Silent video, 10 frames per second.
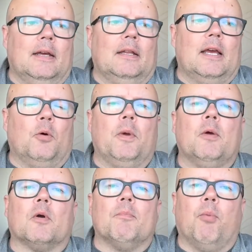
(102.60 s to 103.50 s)
that we
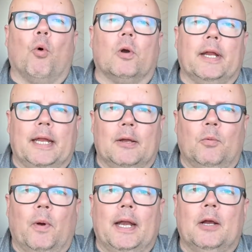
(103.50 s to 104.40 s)
were boarding
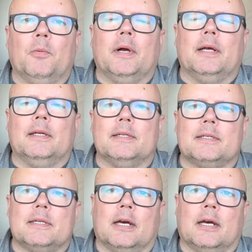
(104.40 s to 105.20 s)
when it was